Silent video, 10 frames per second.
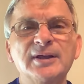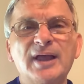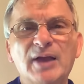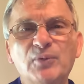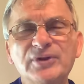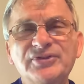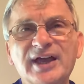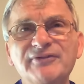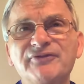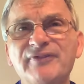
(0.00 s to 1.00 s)
And with
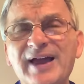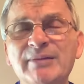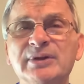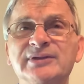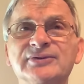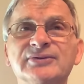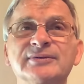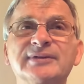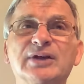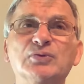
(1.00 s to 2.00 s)
that, famines
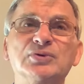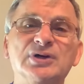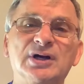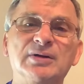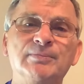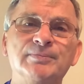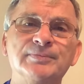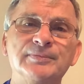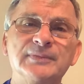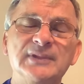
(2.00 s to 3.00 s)
that will come
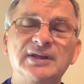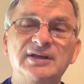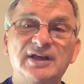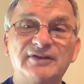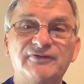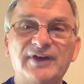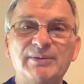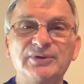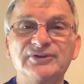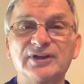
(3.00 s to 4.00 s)
and
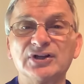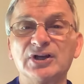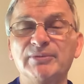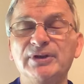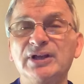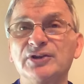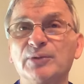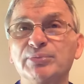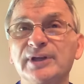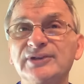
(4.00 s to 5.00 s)
famines that are coming other
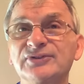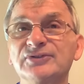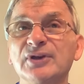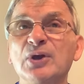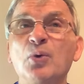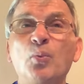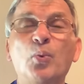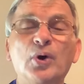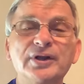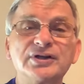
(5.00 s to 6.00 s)
places,
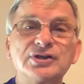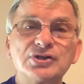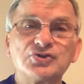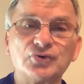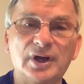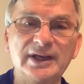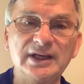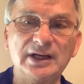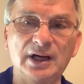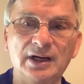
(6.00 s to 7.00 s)
water
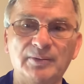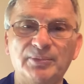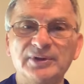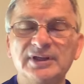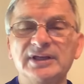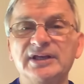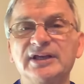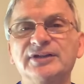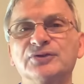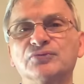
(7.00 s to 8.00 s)
drying up
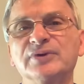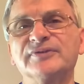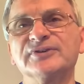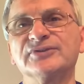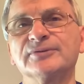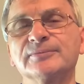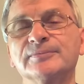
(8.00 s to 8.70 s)
in the rivers.